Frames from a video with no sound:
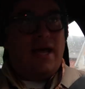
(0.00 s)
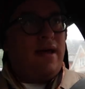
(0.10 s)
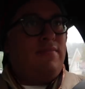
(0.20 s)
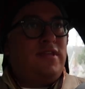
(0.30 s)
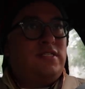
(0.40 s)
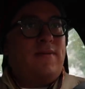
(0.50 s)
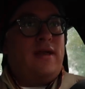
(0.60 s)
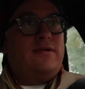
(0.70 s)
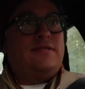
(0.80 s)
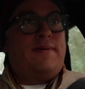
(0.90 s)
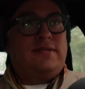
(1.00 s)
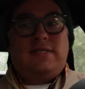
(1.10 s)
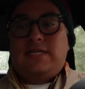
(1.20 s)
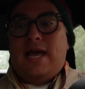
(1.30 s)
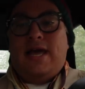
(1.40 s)
um, this battery's about
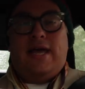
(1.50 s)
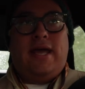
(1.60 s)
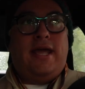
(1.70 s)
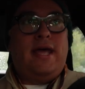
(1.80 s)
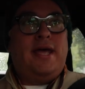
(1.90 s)
to die.